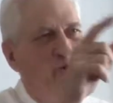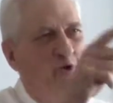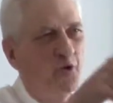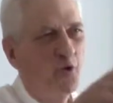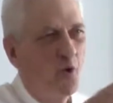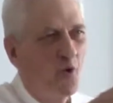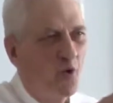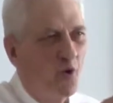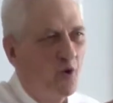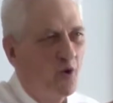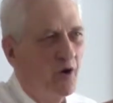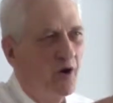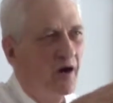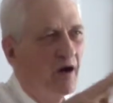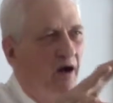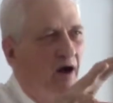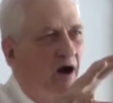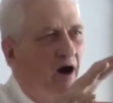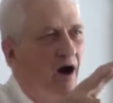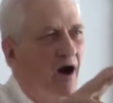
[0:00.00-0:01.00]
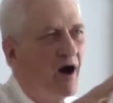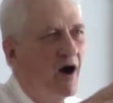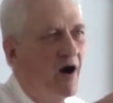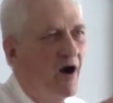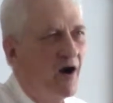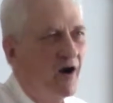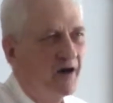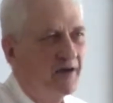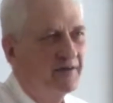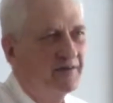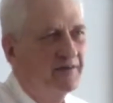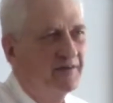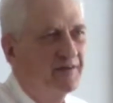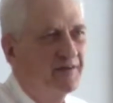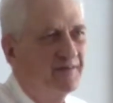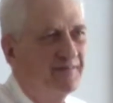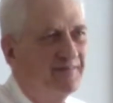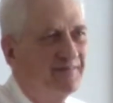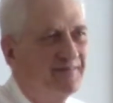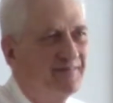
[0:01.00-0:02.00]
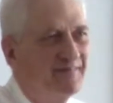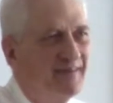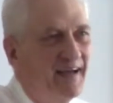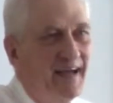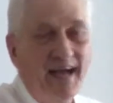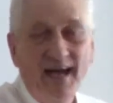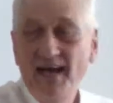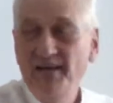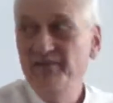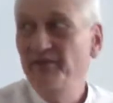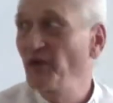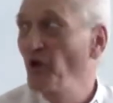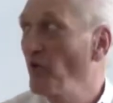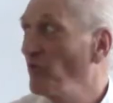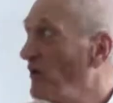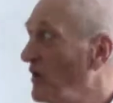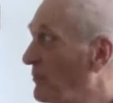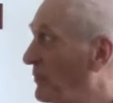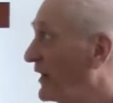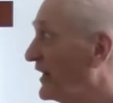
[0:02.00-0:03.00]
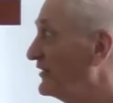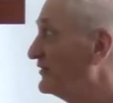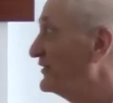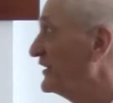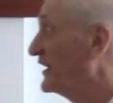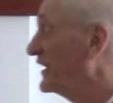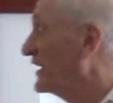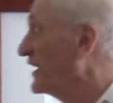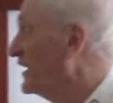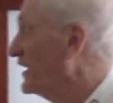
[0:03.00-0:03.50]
your heart. That's the only place he